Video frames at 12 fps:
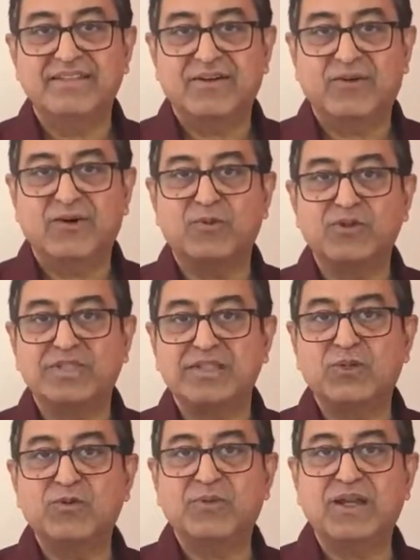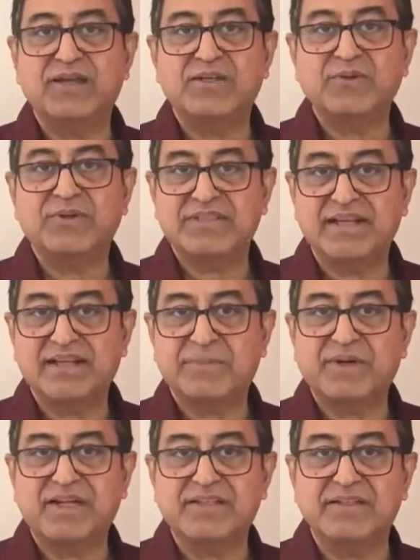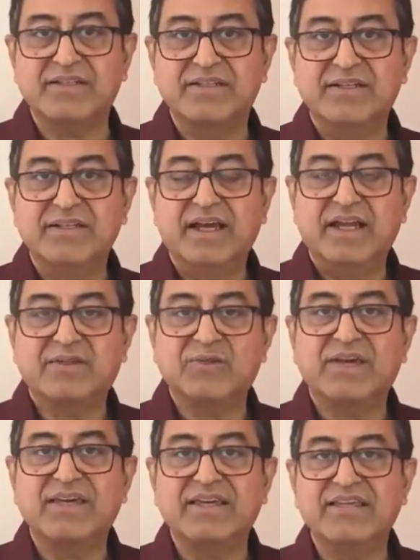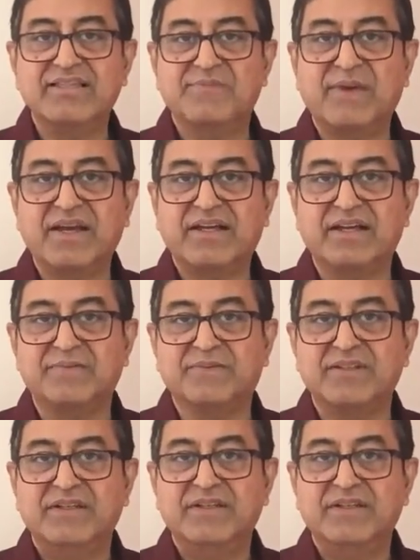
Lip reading: almost equivalent to his elder brother, and today he is bankrupt.